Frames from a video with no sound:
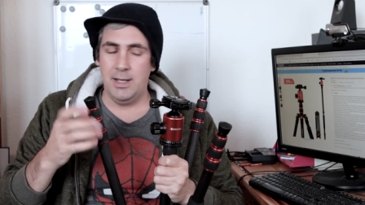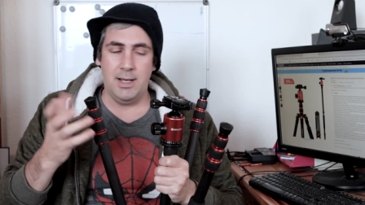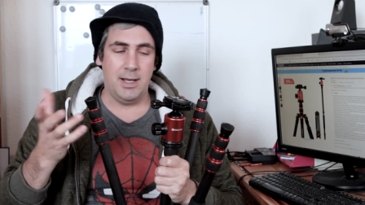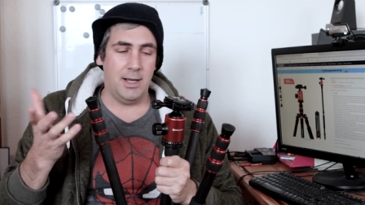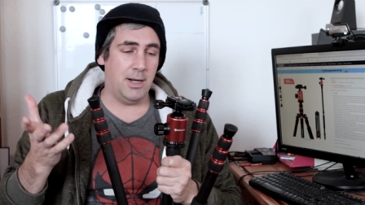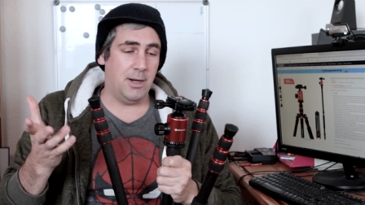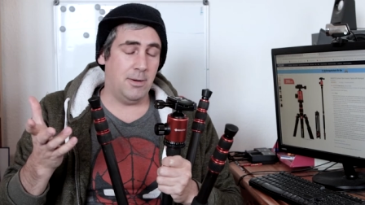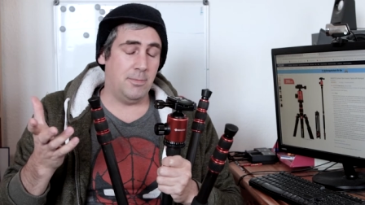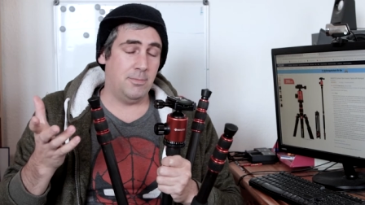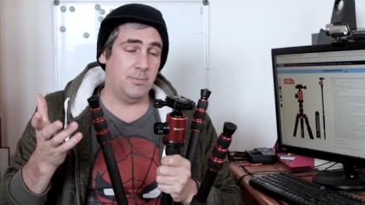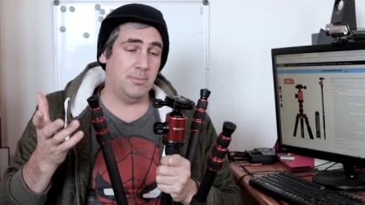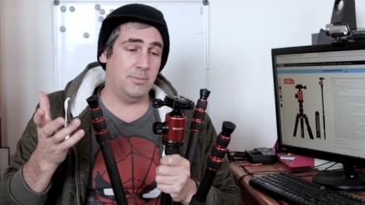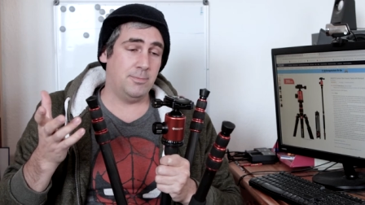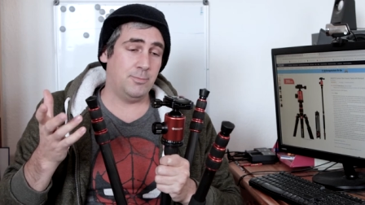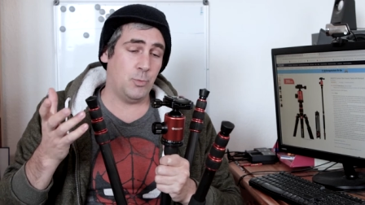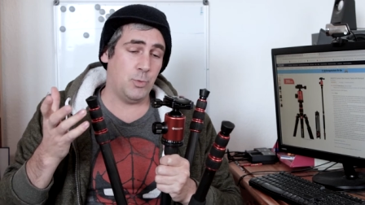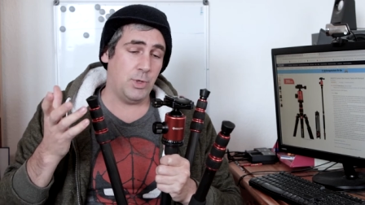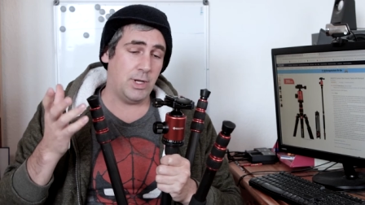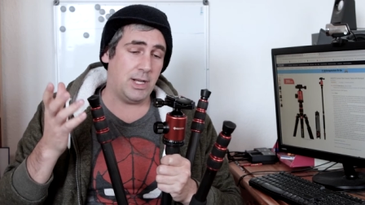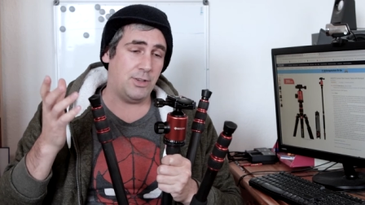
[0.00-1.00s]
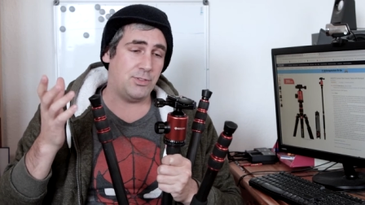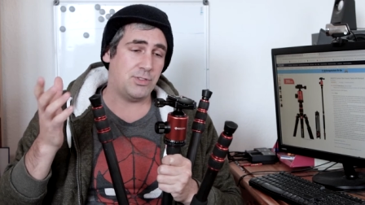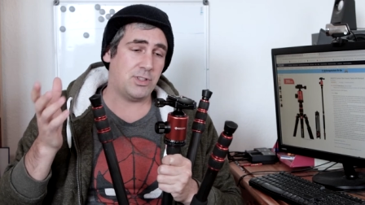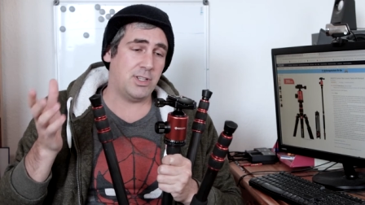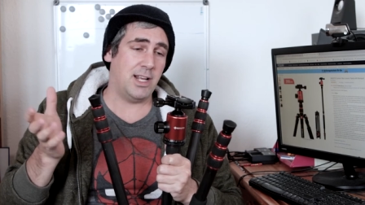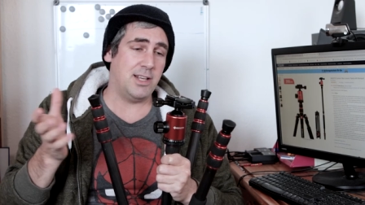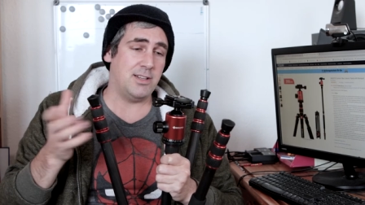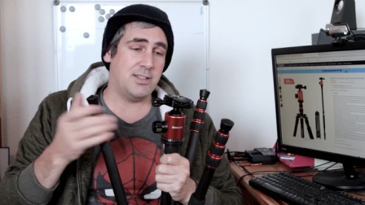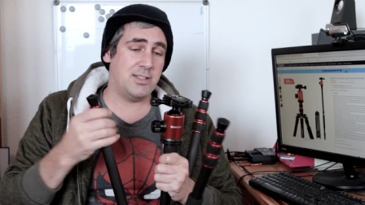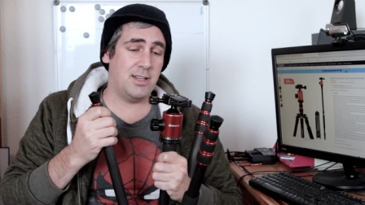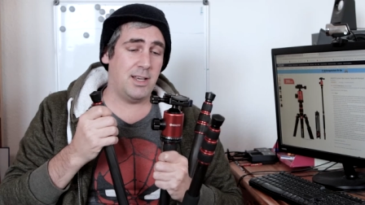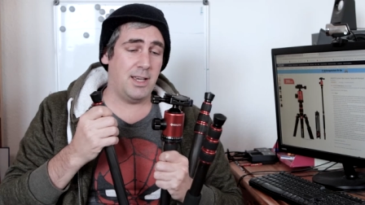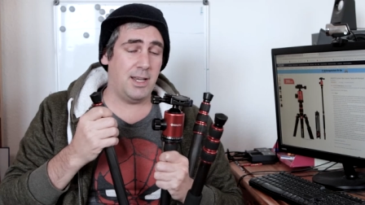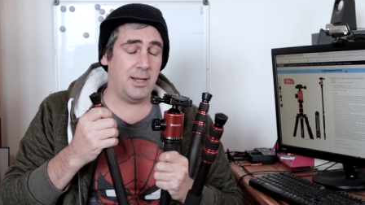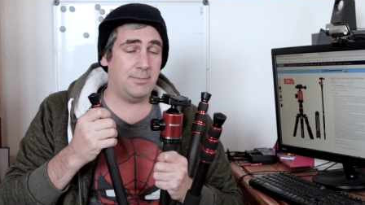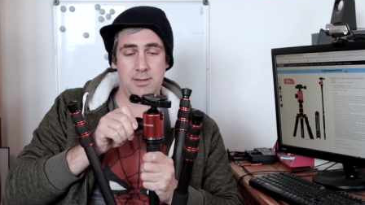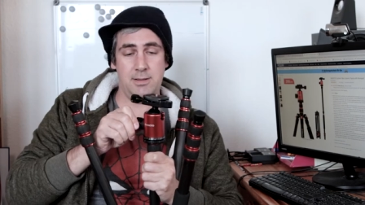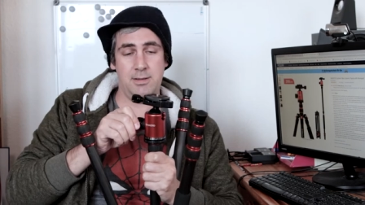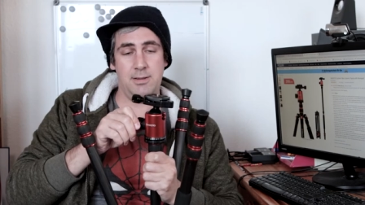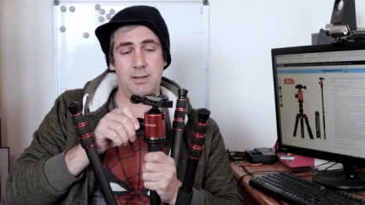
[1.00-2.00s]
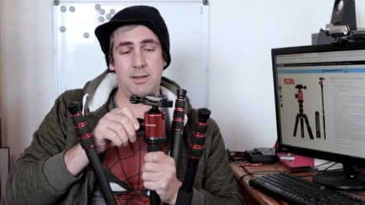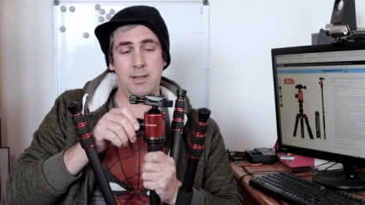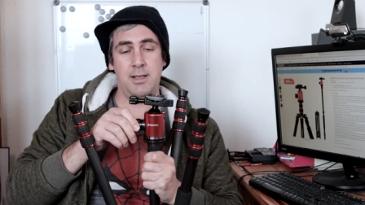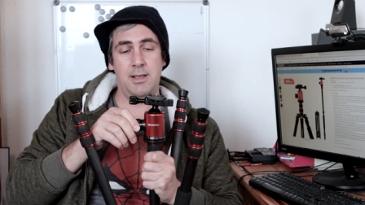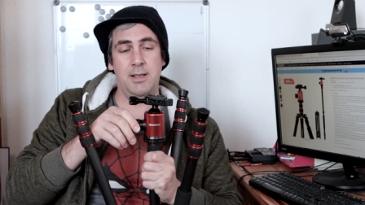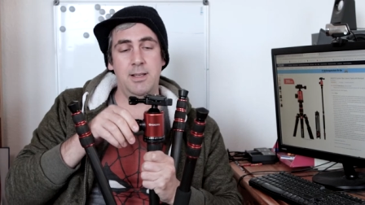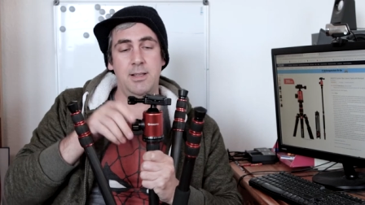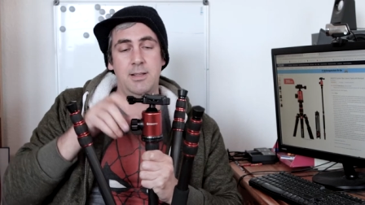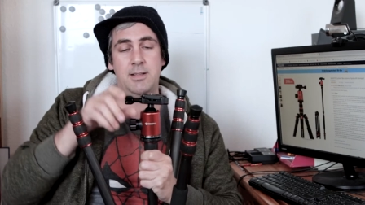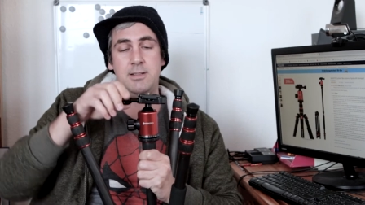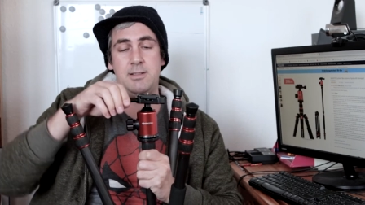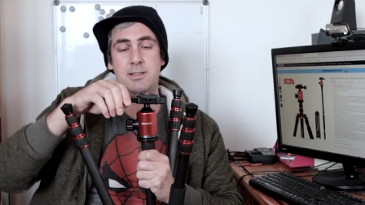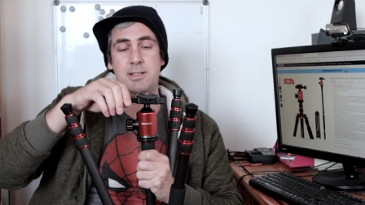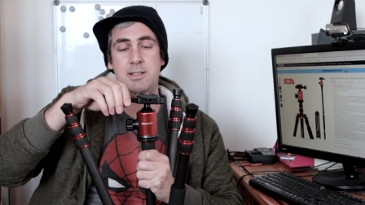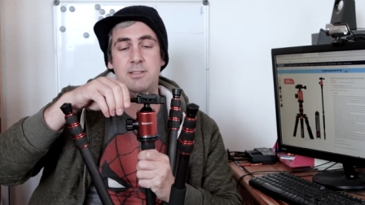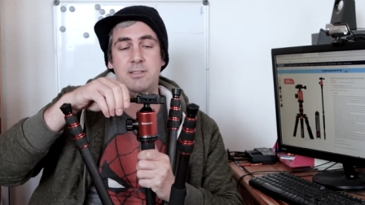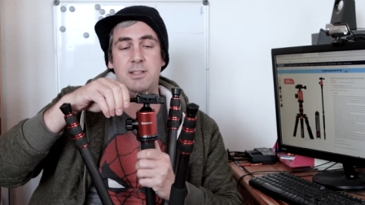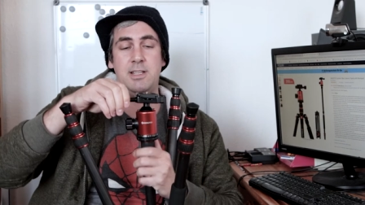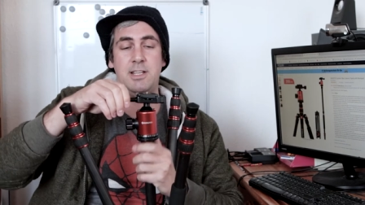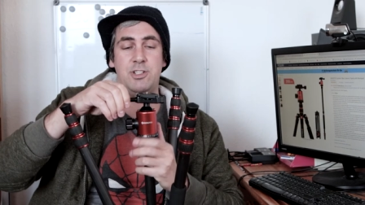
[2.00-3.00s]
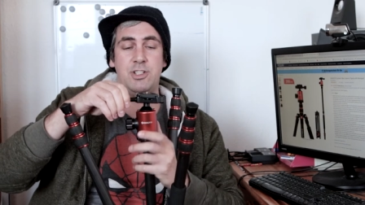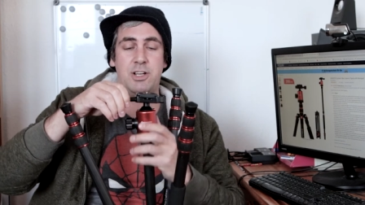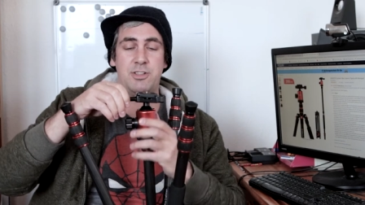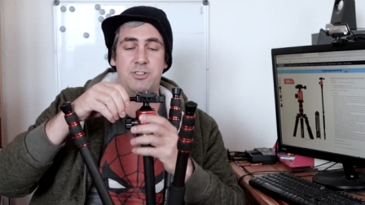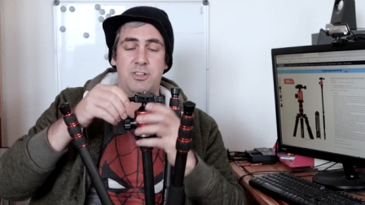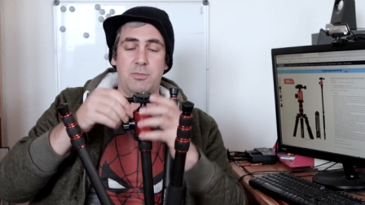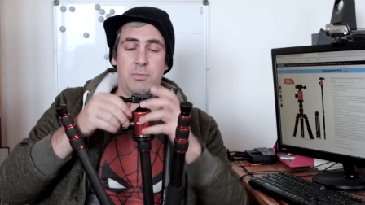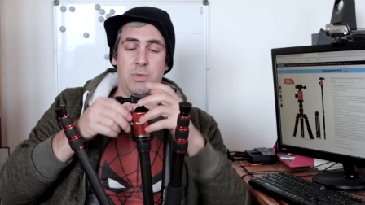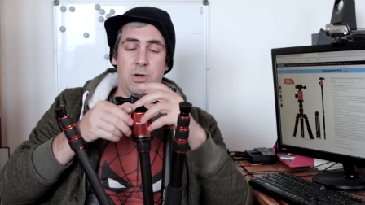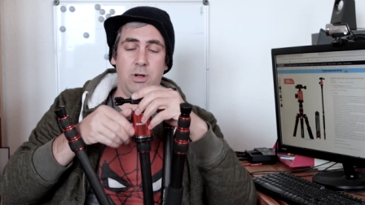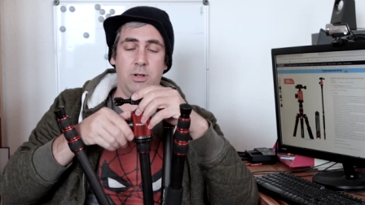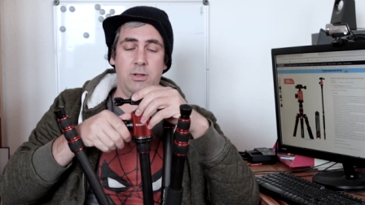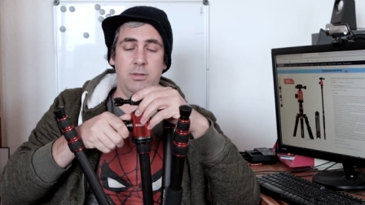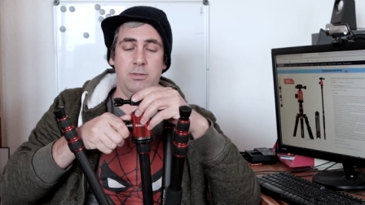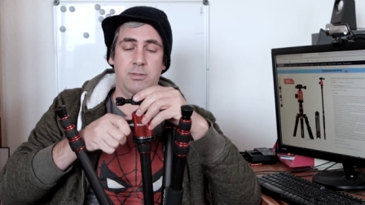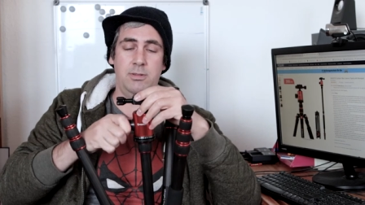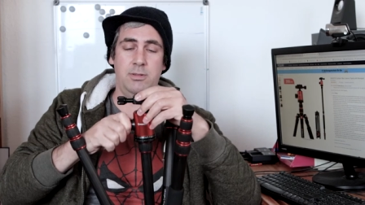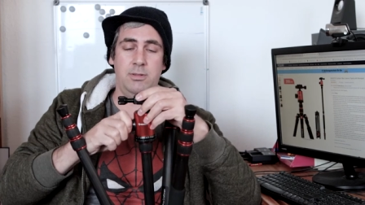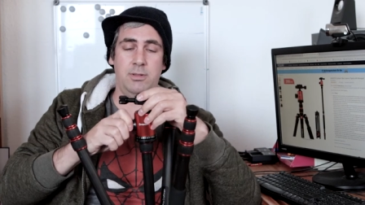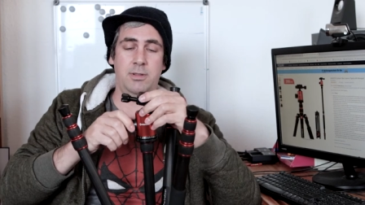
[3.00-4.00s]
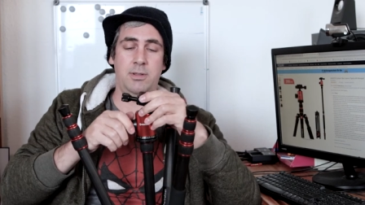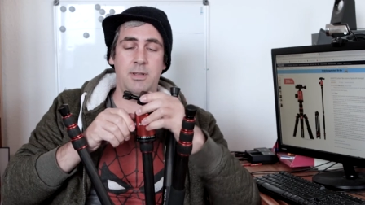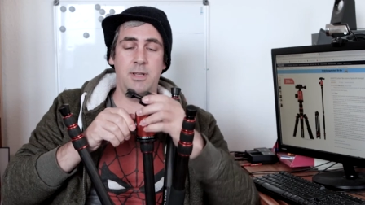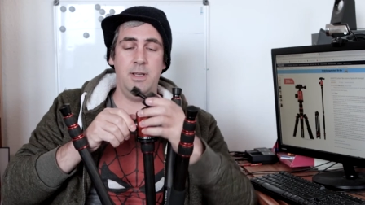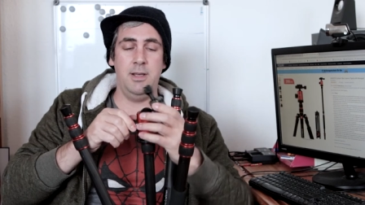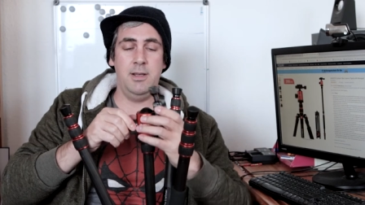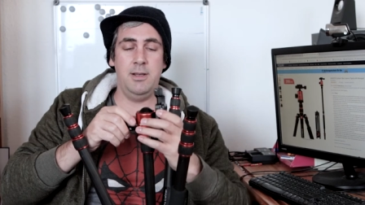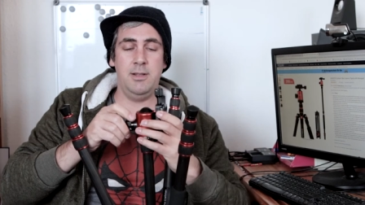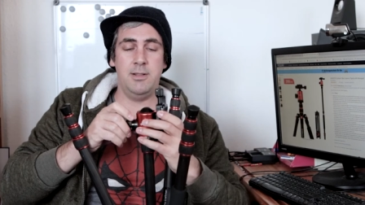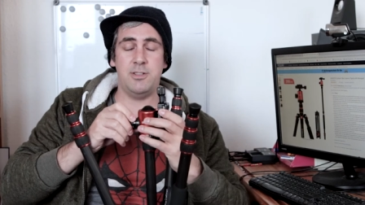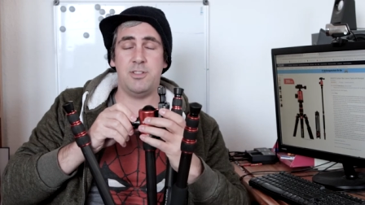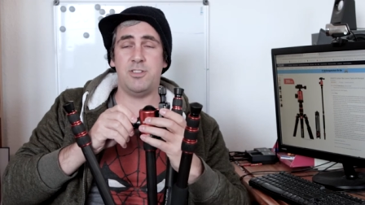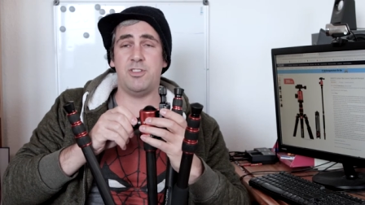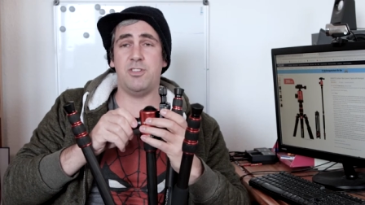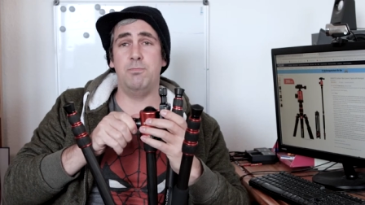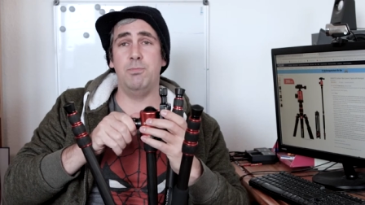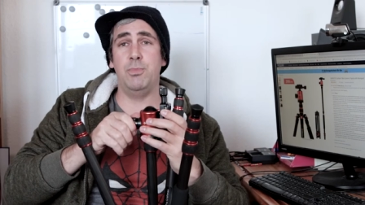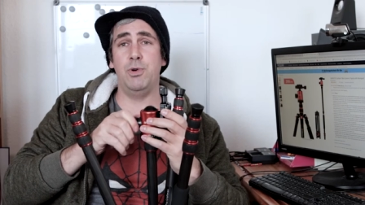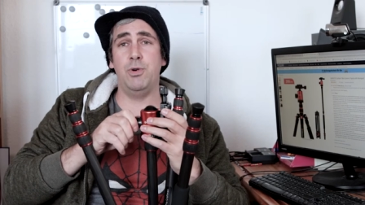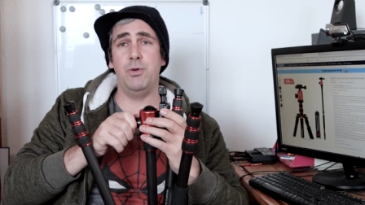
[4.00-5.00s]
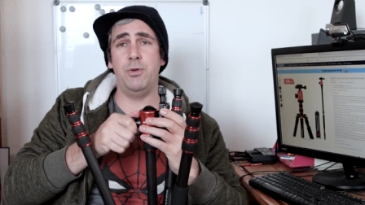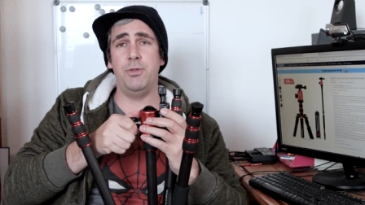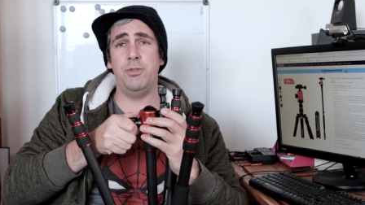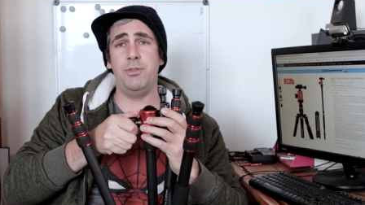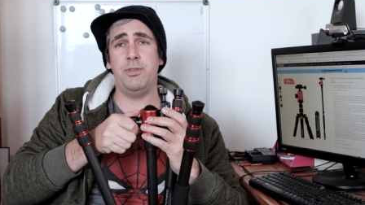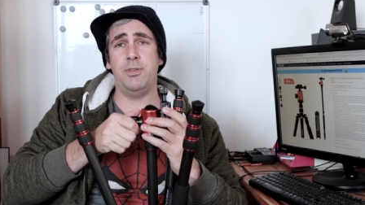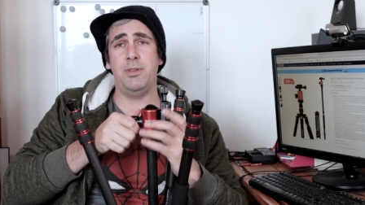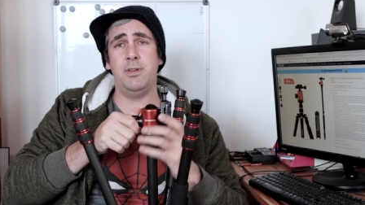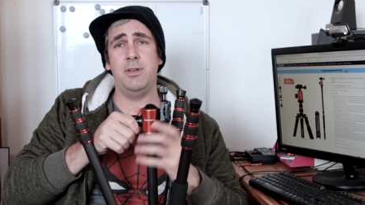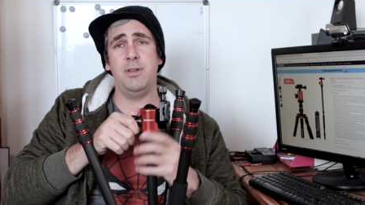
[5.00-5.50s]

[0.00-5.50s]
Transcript: Um, what else can I say? It's easily adjustable, smooth.